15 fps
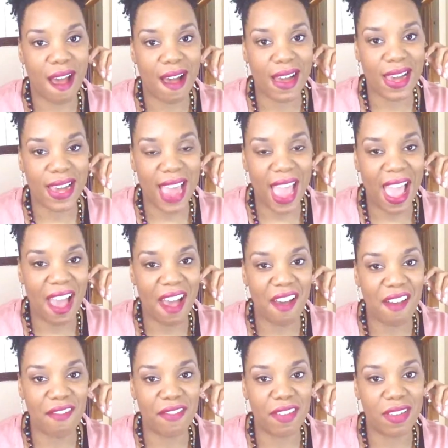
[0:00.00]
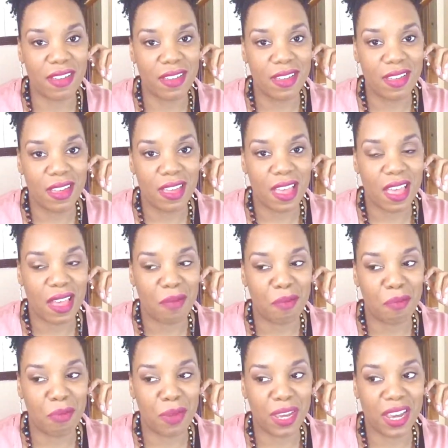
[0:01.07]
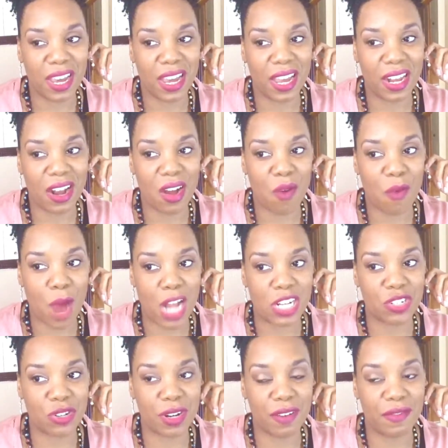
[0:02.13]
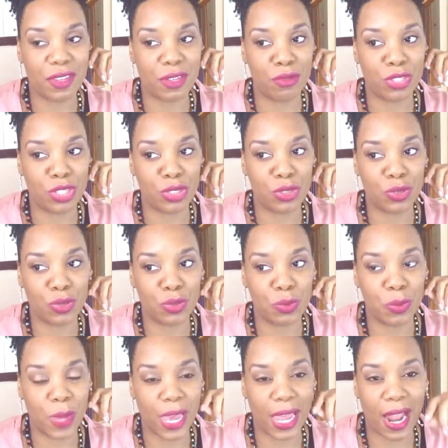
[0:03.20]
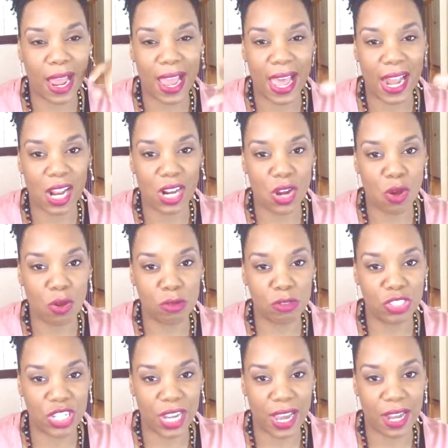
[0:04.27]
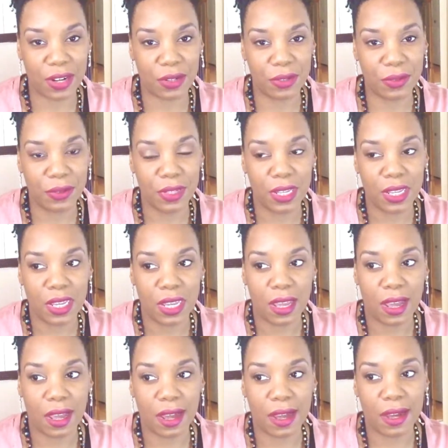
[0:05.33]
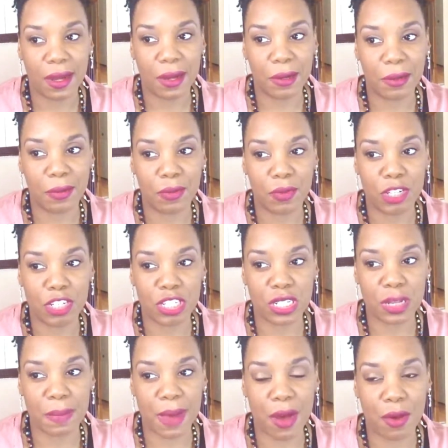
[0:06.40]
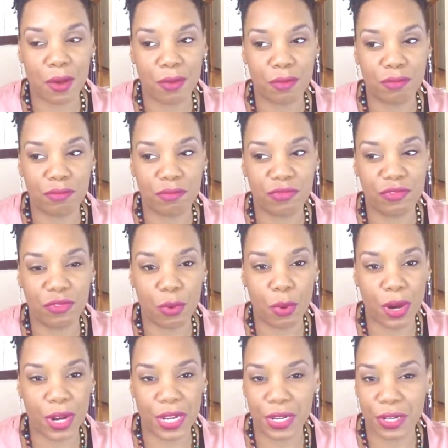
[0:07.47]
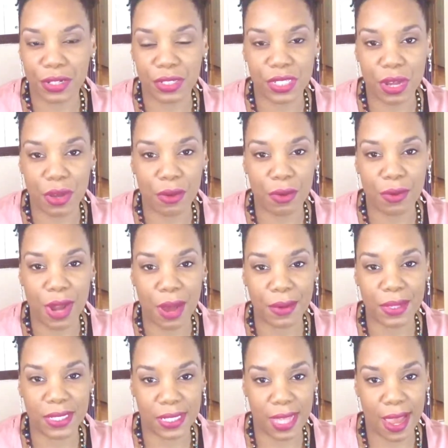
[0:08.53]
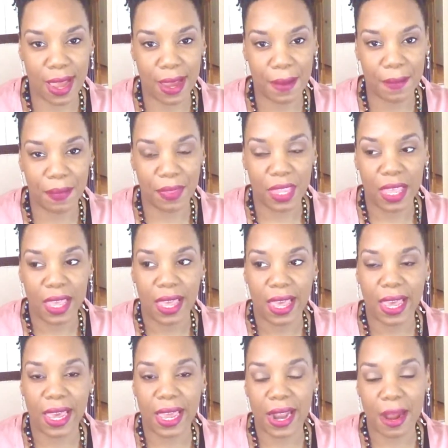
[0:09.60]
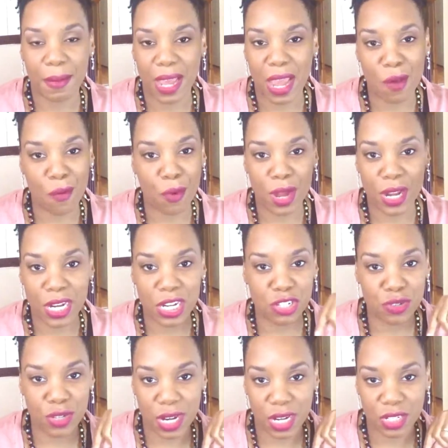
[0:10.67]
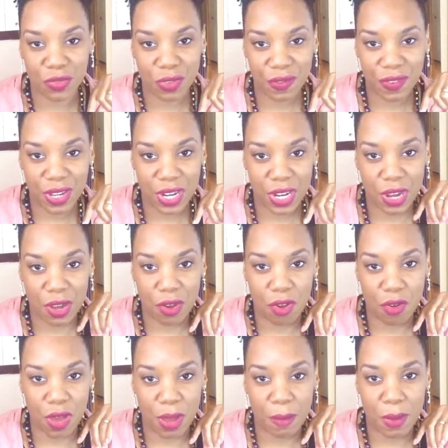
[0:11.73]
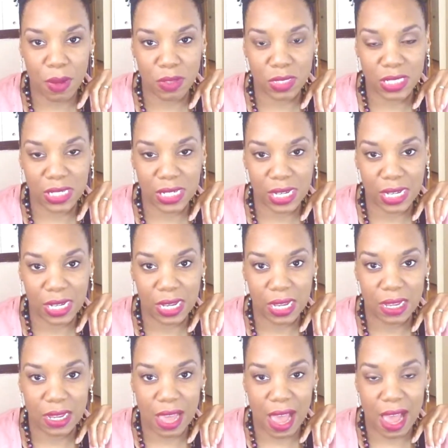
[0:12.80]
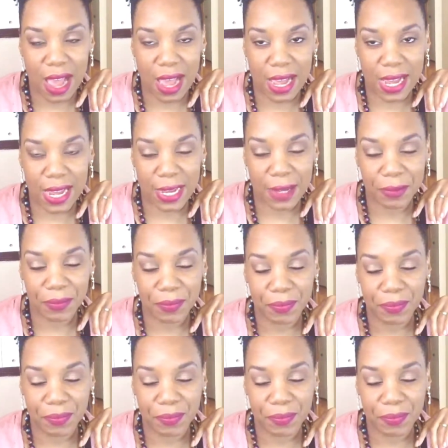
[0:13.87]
I have been a watcher of YouTube, and I had an old channel, which is about 4 years old, I would say. And I made one introductory video, and mostly I